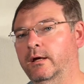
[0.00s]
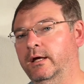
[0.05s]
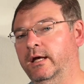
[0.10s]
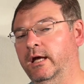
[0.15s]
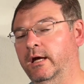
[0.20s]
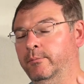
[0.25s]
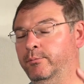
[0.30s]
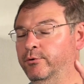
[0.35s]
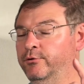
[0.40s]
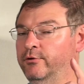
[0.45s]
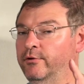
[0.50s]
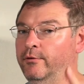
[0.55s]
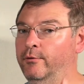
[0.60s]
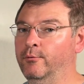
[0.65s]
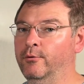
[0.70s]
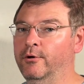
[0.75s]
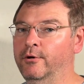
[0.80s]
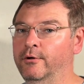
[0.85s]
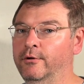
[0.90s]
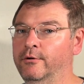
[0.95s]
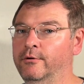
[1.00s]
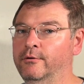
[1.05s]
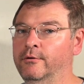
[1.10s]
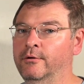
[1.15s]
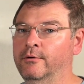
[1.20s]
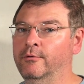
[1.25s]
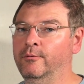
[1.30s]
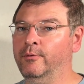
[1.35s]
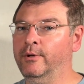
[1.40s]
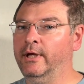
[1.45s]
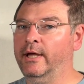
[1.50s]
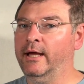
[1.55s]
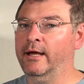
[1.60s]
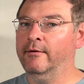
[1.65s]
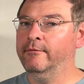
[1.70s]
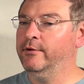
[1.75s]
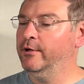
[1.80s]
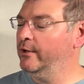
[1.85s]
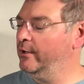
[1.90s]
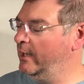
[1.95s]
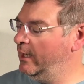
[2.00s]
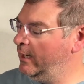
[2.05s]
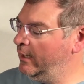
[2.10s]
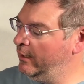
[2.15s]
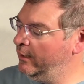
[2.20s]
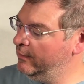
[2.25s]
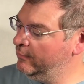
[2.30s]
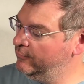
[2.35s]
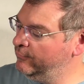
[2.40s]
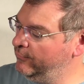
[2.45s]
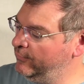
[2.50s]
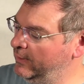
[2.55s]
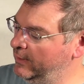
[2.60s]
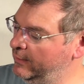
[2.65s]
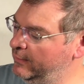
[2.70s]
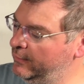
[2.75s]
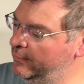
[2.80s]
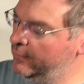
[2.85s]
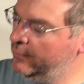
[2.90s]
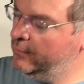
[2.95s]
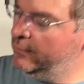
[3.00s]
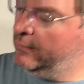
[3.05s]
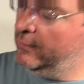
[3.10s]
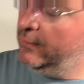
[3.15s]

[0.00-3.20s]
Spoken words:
Campers of the world, we have your air inflator,